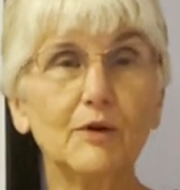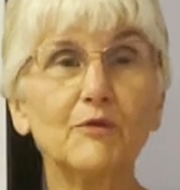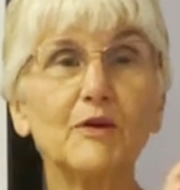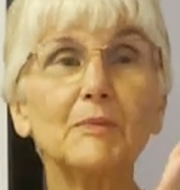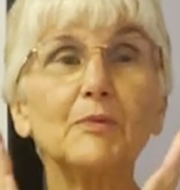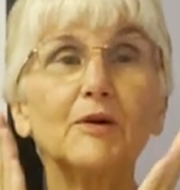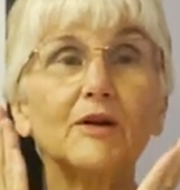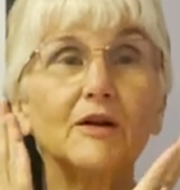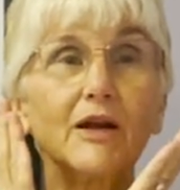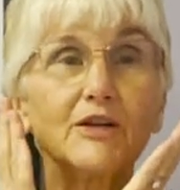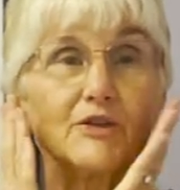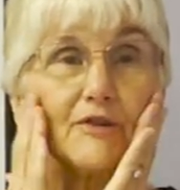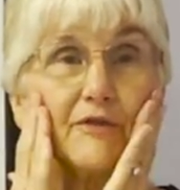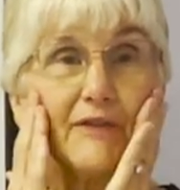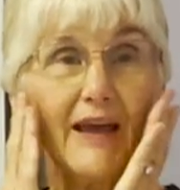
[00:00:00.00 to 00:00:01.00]
if we put it on
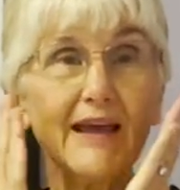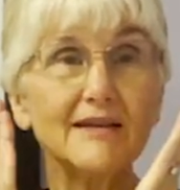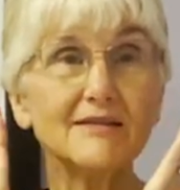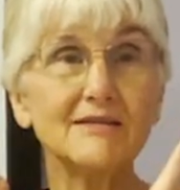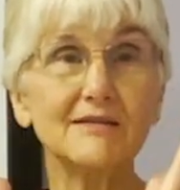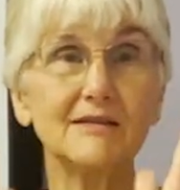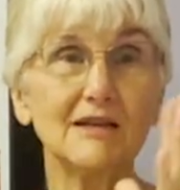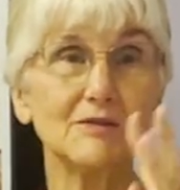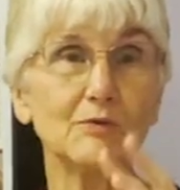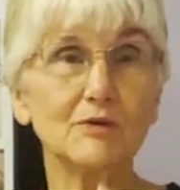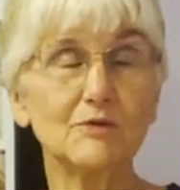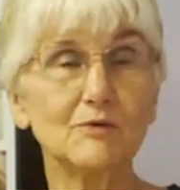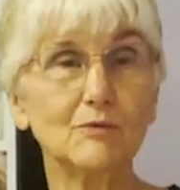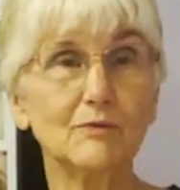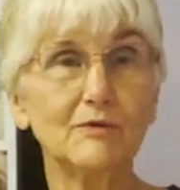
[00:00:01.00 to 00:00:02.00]
your face, that's
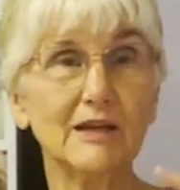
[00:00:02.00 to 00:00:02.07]
what's,